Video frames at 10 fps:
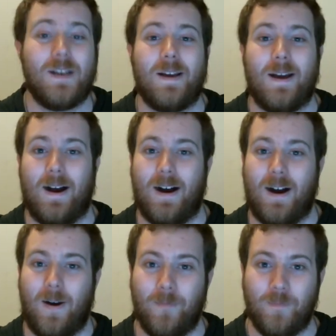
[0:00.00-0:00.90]

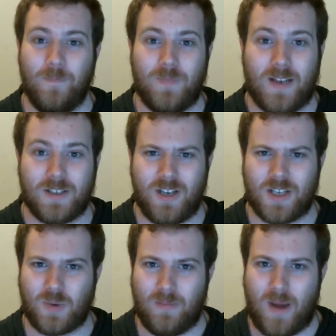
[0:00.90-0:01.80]
and she doesn't
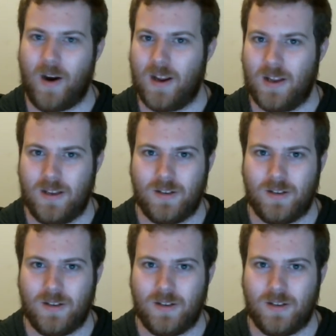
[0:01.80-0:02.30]
want to marry